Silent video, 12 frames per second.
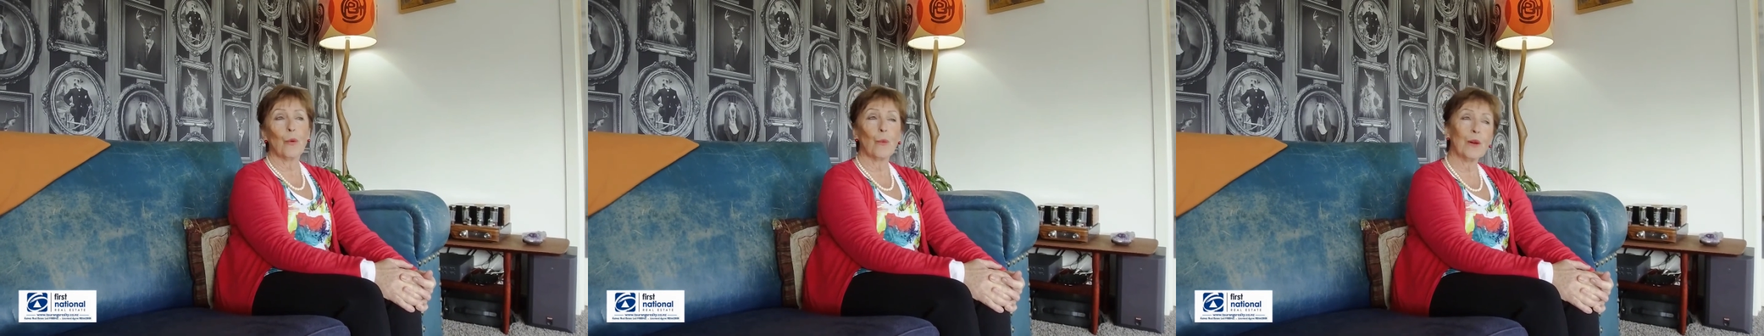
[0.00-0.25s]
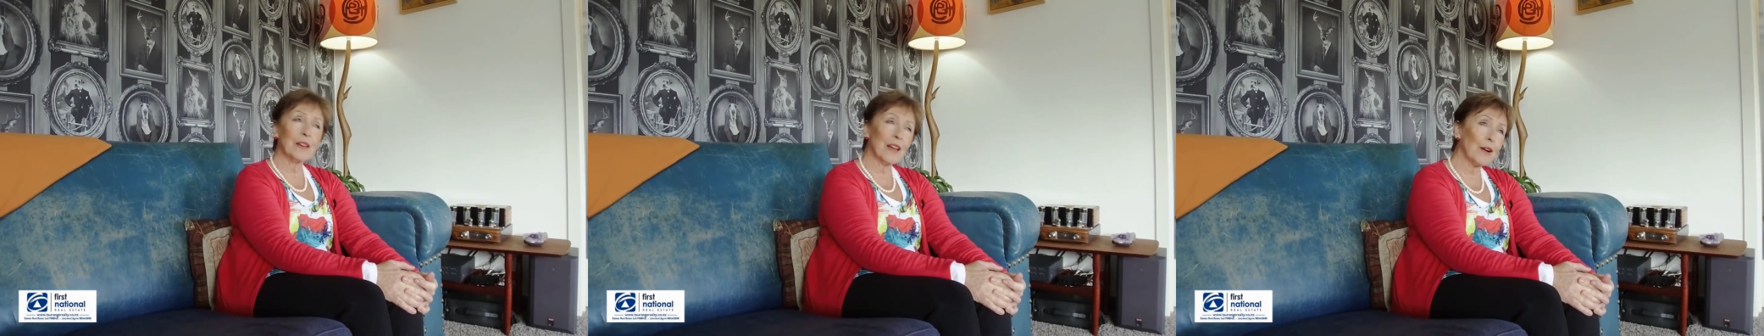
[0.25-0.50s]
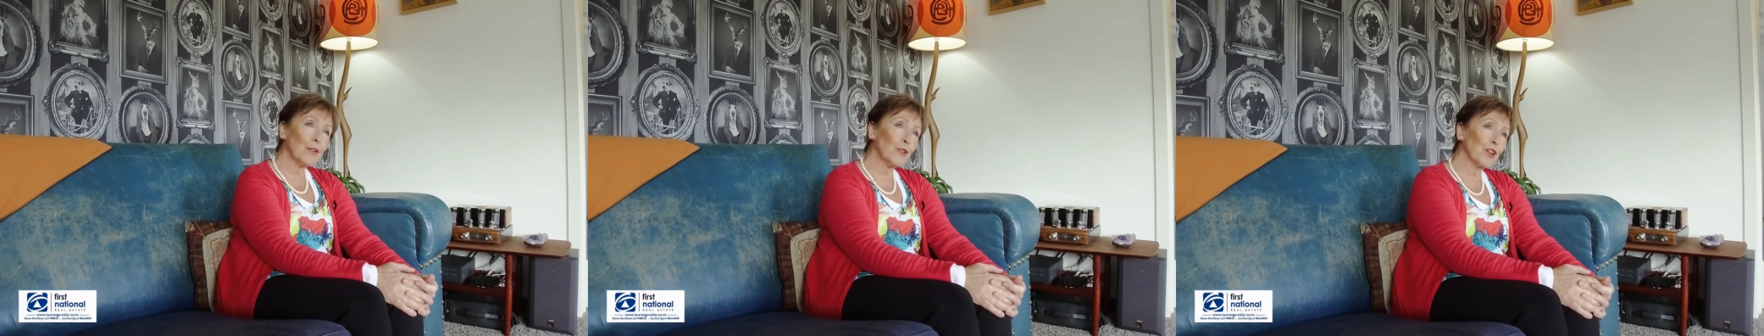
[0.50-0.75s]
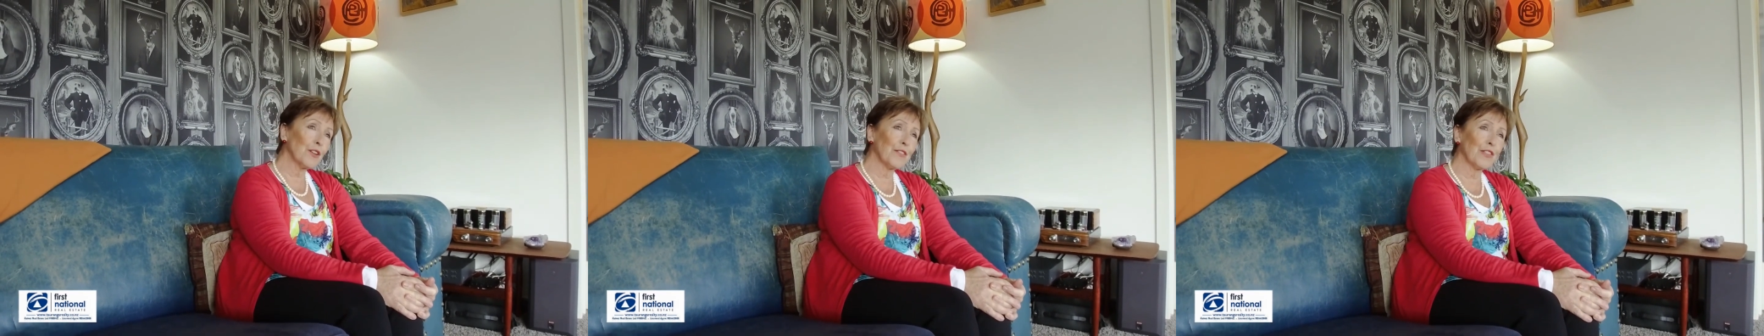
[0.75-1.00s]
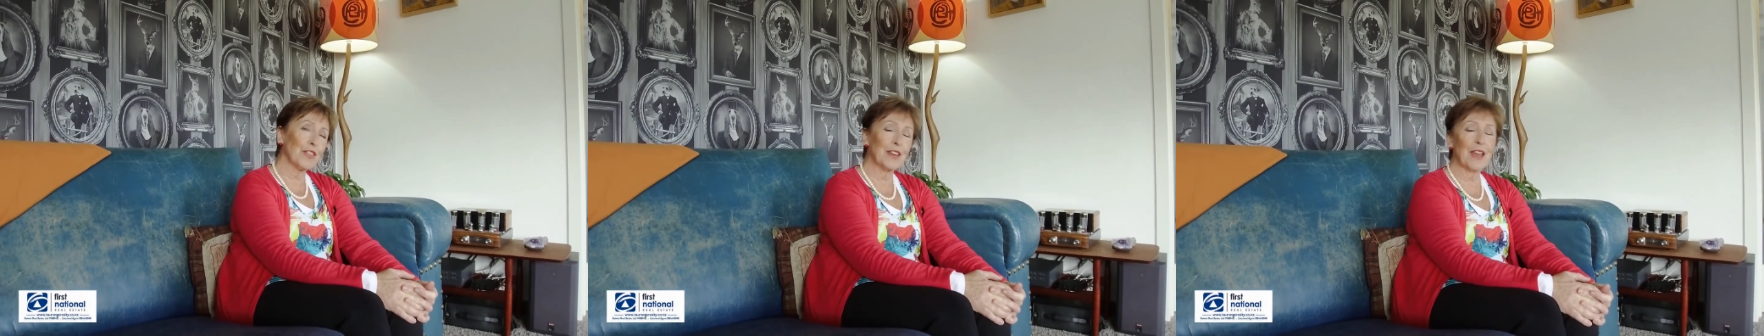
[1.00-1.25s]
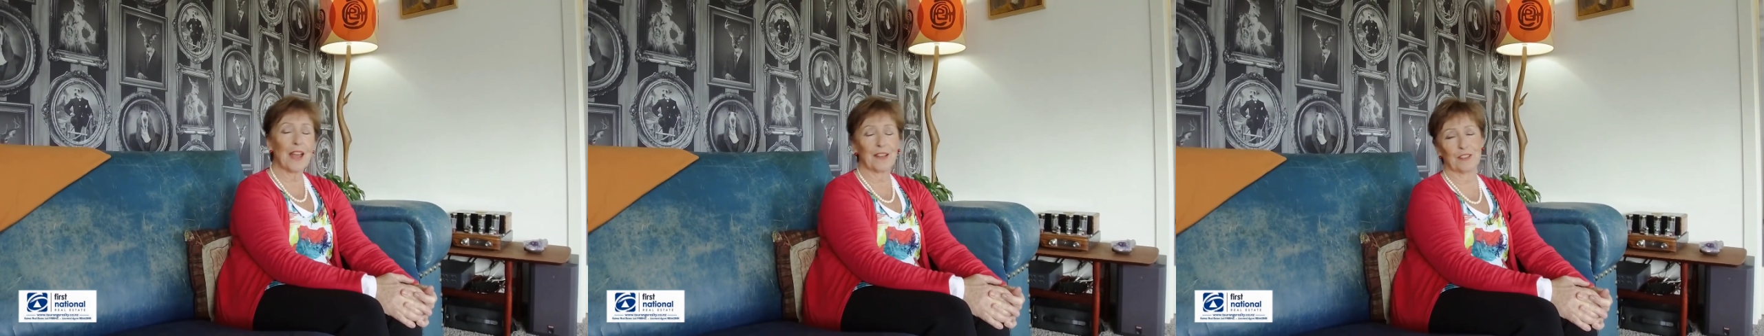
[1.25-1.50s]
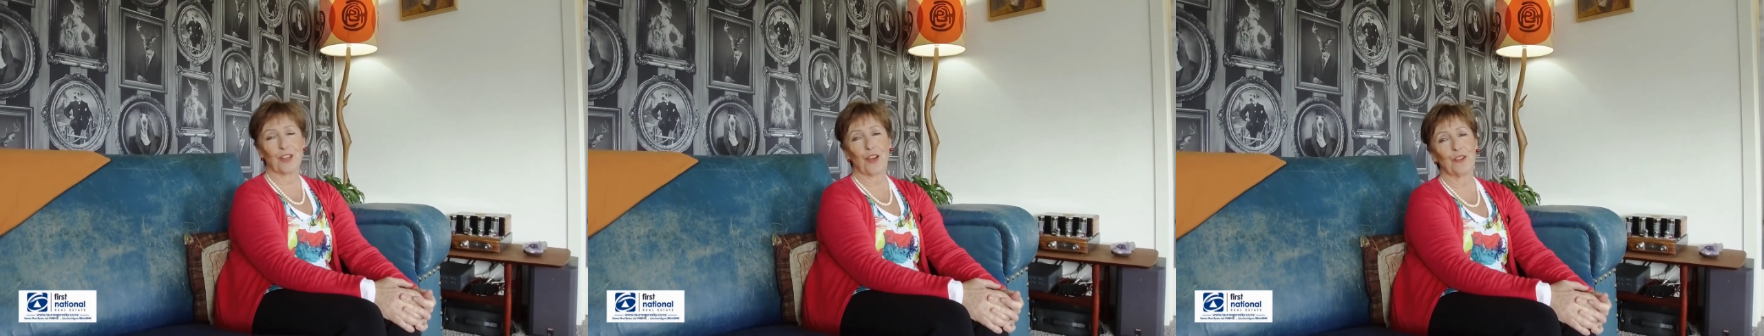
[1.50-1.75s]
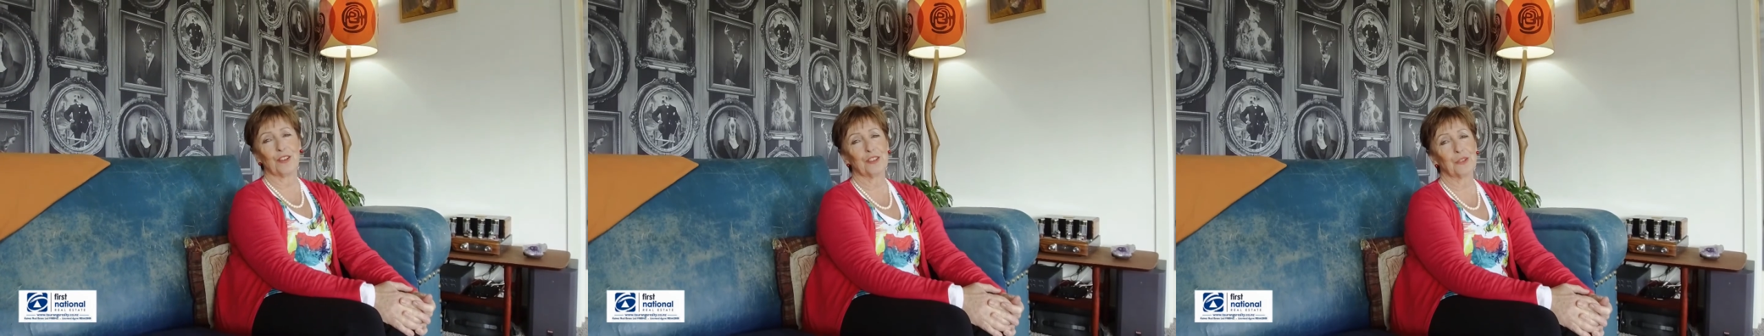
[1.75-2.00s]
We're now looking for the next
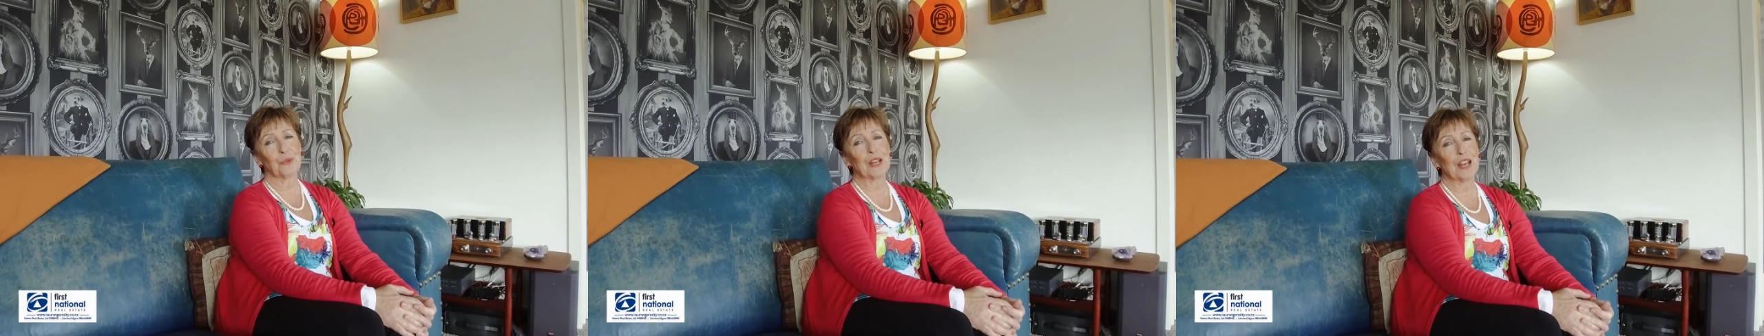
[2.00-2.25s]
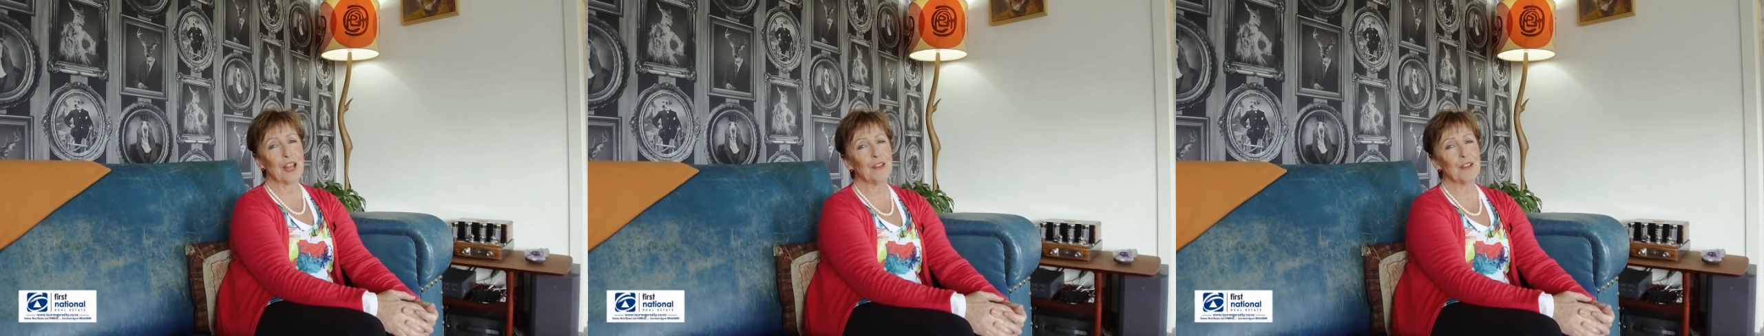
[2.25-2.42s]
owners that would